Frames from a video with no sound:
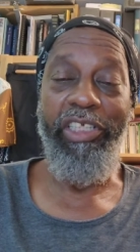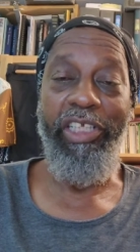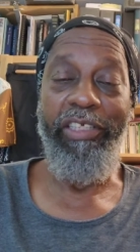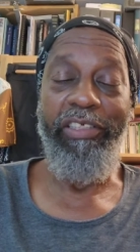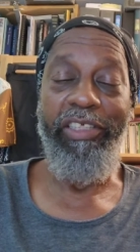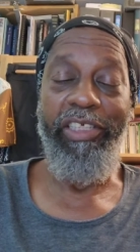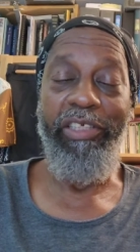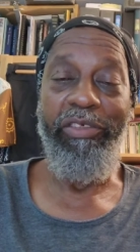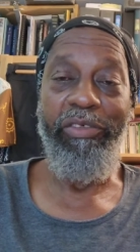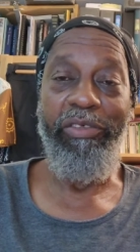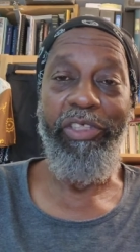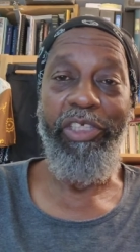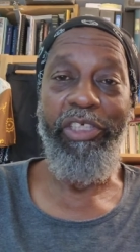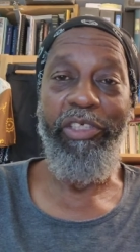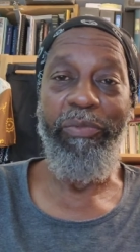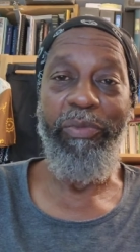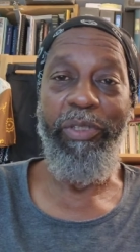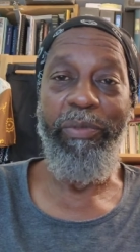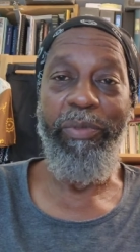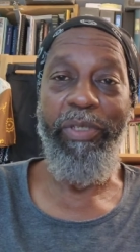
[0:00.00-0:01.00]
The single
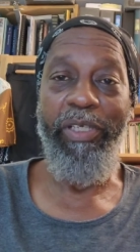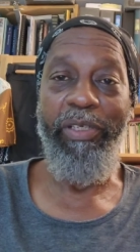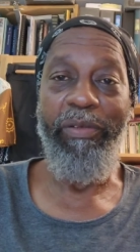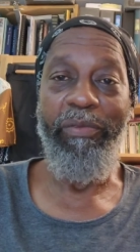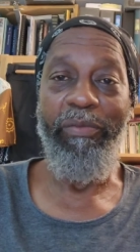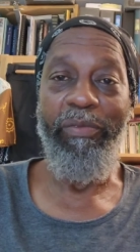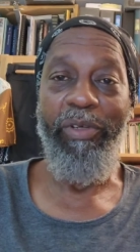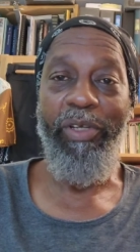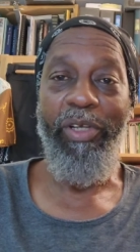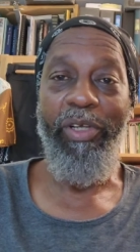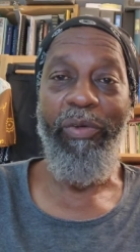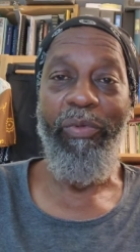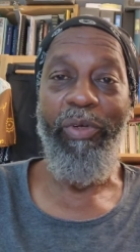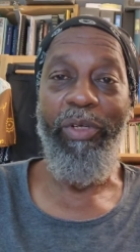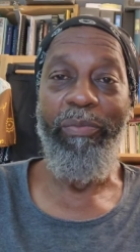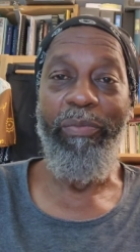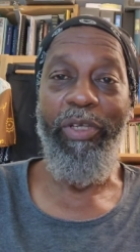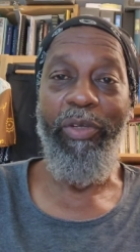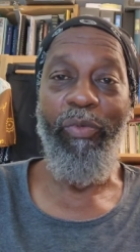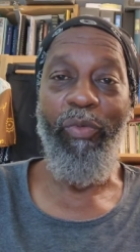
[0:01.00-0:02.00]
digit would be
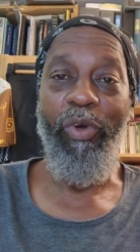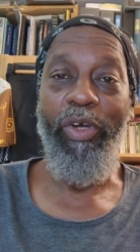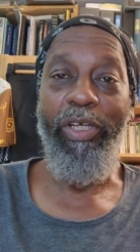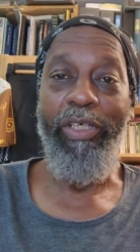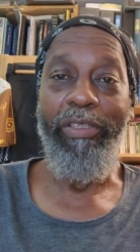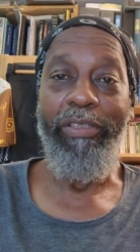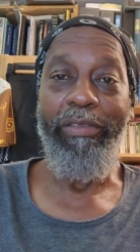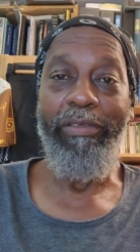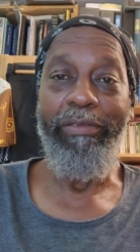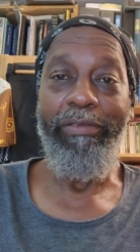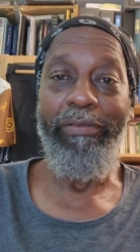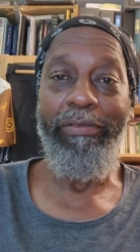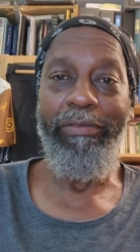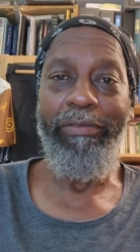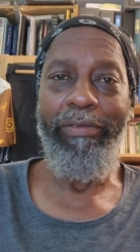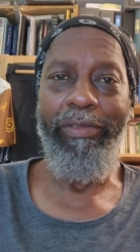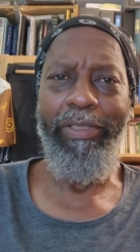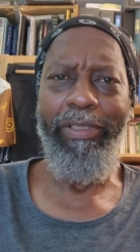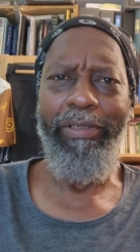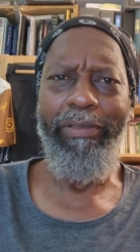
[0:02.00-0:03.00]
would be one.
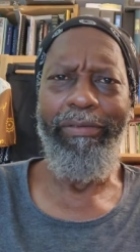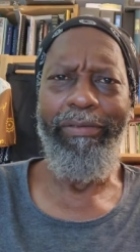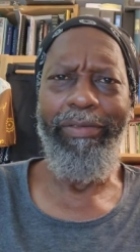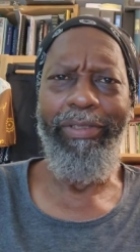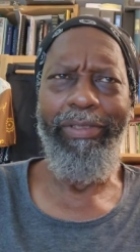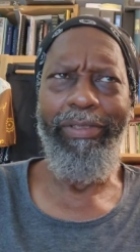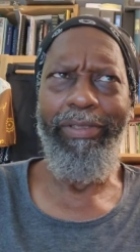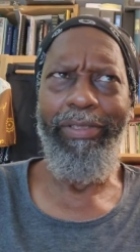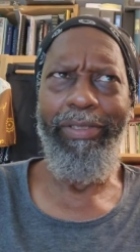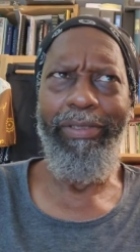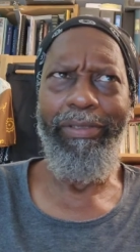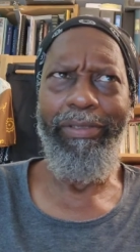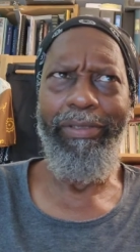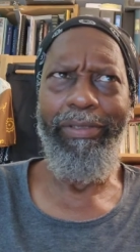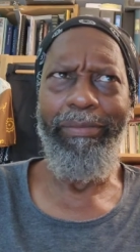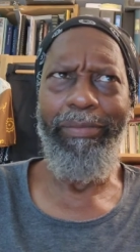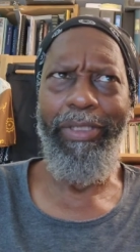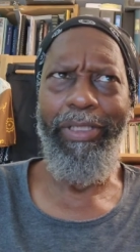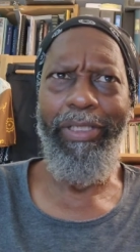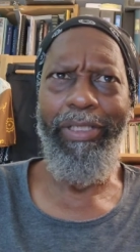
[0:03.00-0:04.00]
You know, that's like
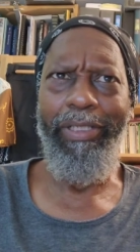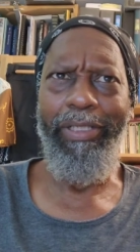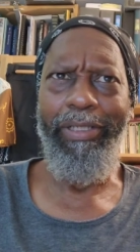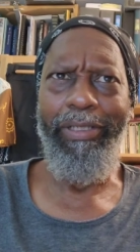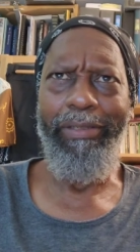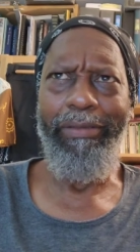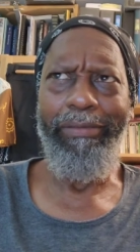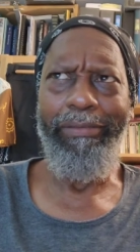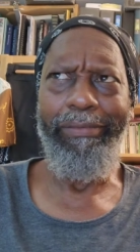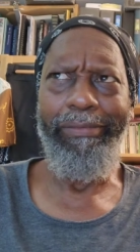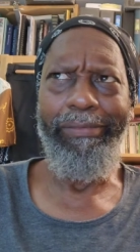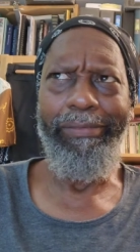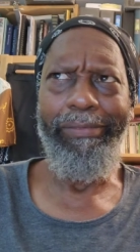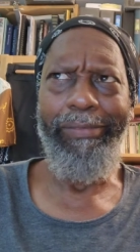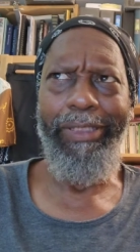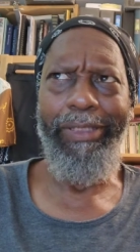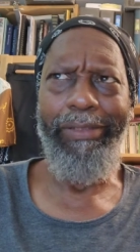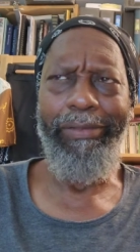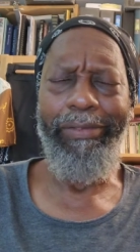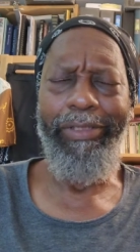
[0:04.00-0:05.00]
the beginning.
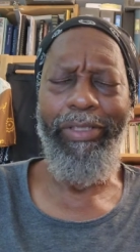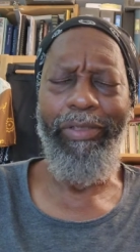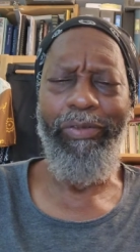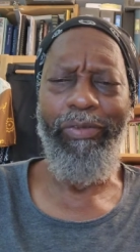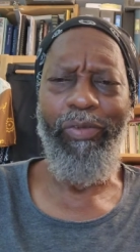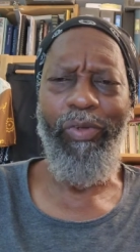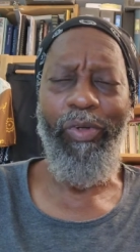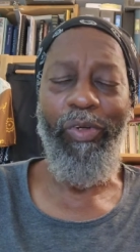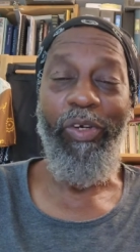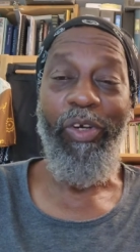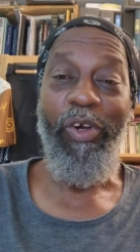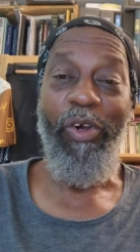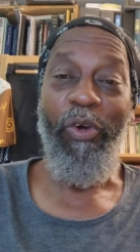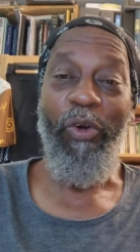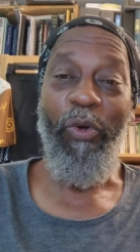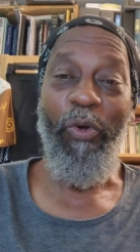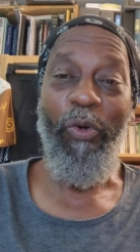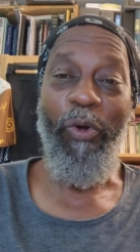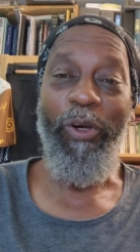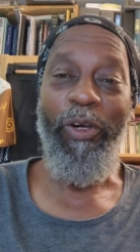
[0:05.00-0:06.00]
Mm, I don't know. Or
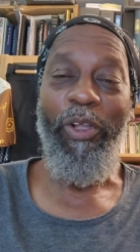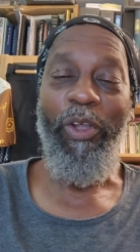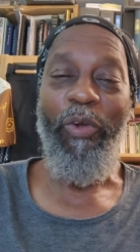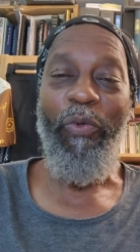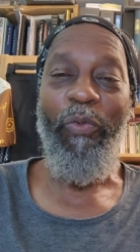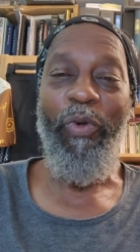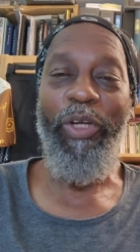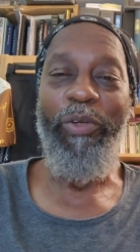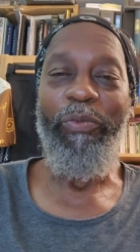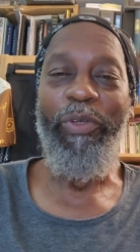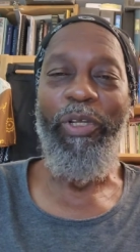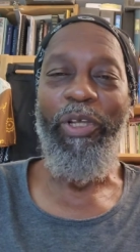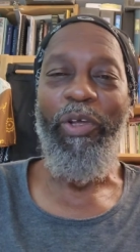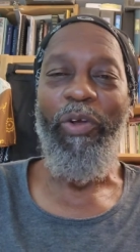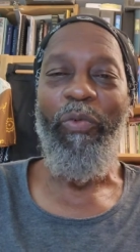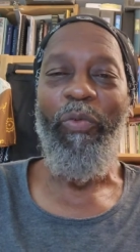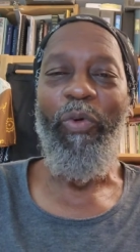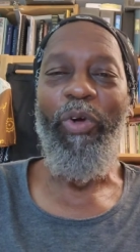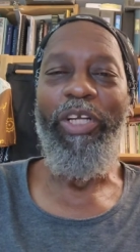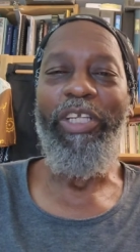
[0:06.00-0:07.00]
or one we
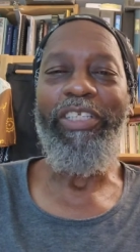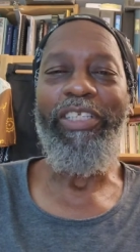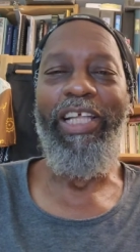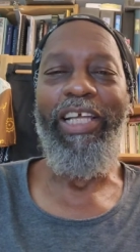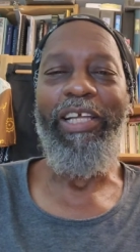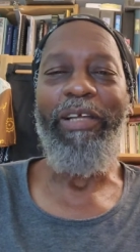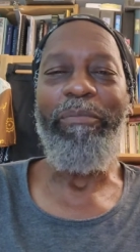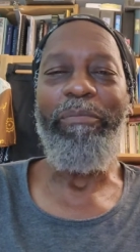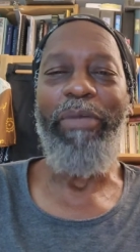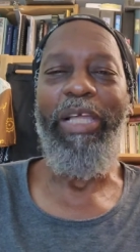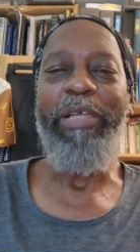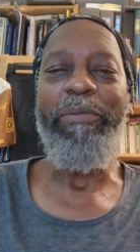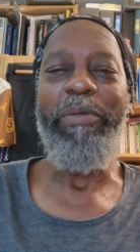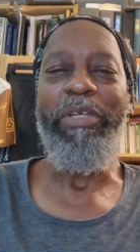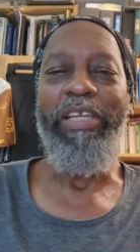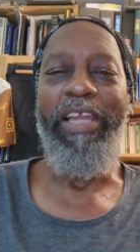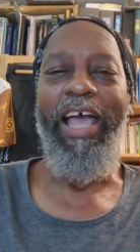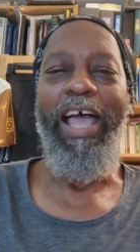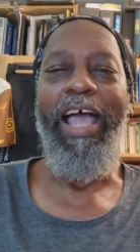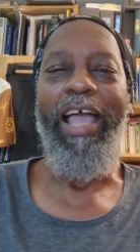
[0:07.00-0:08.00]
one is like a
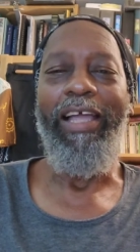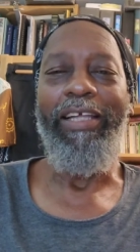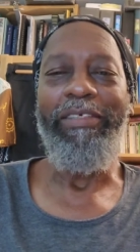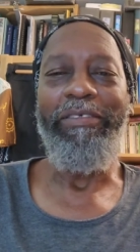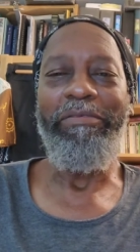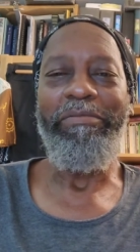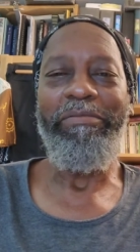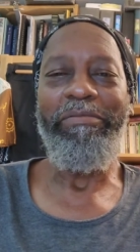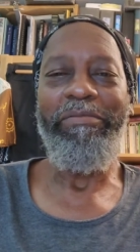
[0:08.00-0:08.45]
baby nine.